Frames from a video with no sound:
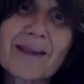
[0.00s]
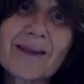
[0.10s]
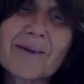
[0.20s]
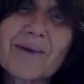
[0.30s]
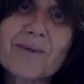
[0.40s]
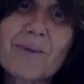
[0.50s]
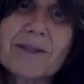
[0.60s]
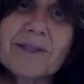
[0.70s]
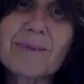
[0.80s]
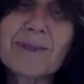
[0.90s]
What are the
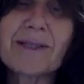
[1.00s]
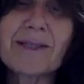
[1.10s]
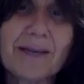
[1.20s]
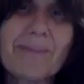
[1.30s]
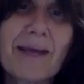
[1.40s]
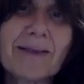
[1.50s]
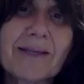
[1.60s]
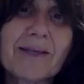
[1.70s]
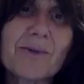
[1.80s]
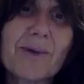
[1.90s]
possibilities? I'm
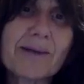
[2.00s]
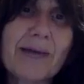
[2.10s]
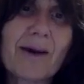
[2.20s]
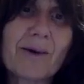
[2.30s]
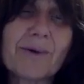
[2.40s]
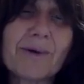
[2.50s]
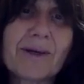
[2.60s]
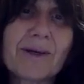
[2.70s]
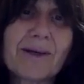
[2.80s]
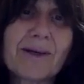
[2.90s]
asking you out loud.
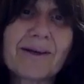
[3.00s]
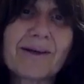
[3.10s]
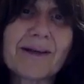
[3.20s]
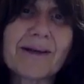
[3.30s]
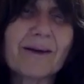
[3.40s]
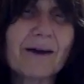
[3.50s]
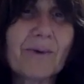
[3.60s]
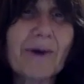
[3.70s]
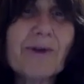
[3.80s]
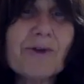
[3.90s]
Like,
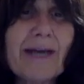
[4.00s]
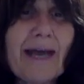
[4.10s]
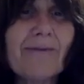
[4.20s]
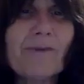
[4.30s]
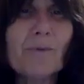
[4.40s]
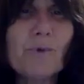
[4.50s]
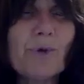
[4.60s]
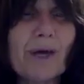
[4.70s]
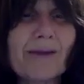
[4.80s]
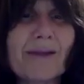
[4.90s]
where are you going to have a
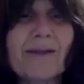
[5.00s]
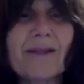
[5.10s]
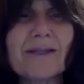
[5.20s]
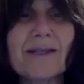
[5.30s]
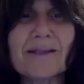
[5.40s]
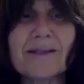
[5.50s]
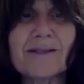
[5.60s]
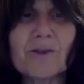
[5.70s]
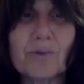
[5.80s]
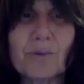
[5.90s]
muna that this
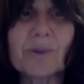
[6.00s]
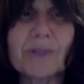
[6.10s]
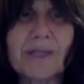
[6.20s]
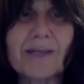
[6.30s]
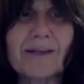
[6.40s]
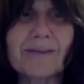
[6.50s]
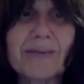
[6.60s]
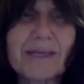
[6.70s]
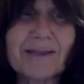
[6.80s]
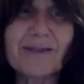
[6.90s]
isn't cruelty?
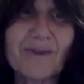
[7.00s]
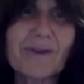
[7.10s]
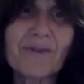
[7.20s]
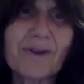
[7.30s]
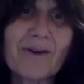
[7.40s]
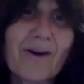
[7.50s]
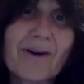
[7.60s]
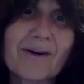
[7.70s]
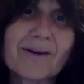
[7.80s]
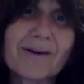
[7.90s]
Because it's very, very
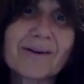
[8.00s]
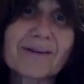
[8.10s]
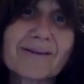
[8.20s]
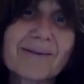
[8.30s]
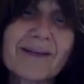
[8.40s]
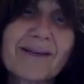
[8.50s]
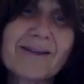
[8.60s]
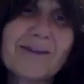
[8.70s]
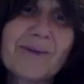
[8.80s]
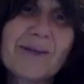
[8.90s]
hard, right?
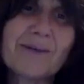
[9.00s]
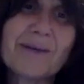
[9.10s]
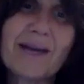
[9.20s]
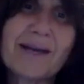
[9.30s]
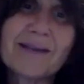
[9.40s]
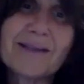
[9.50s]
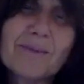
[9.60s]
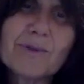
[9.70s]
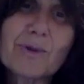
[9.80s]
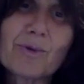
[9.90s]
You hear it and it
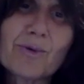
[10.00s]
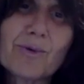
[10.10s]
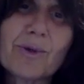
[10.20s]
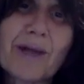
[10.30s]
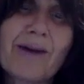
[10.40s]
seems so cruel.